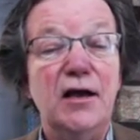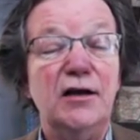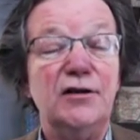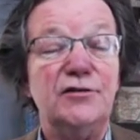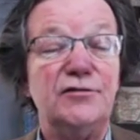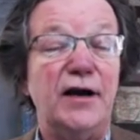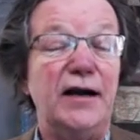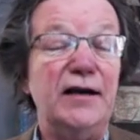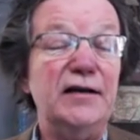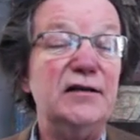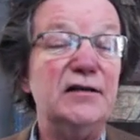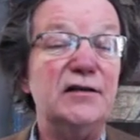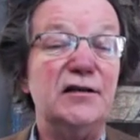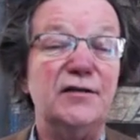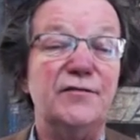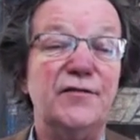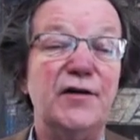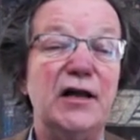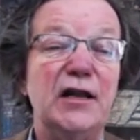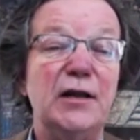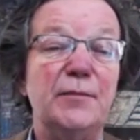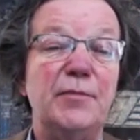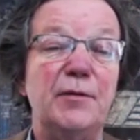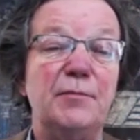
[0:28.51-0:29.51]
trying to
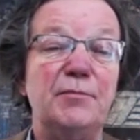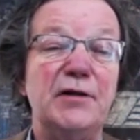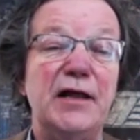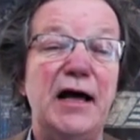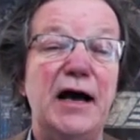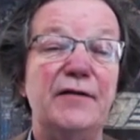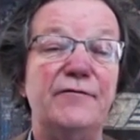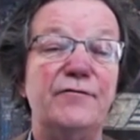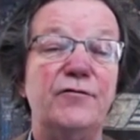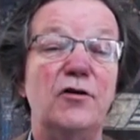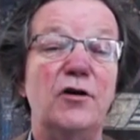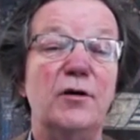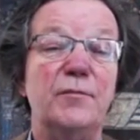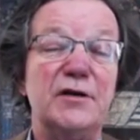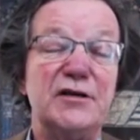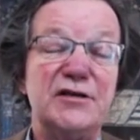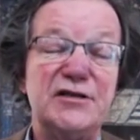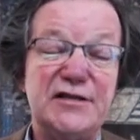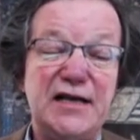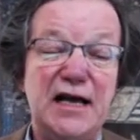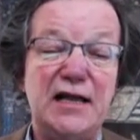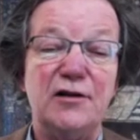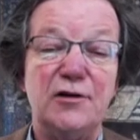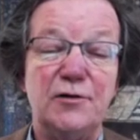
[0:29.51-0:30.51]
develop a platform, a
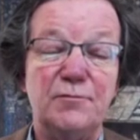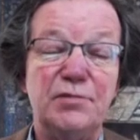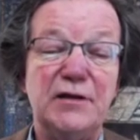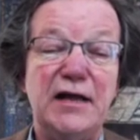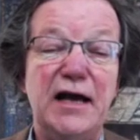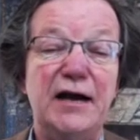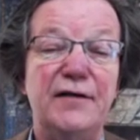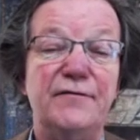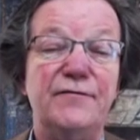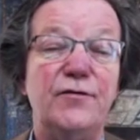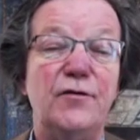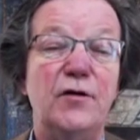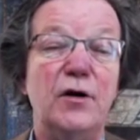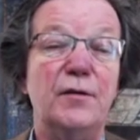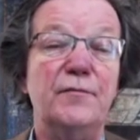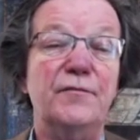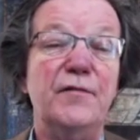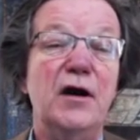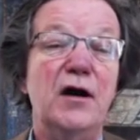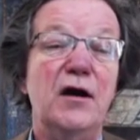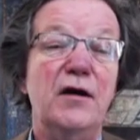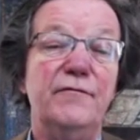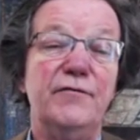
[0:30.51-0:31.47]
seller platform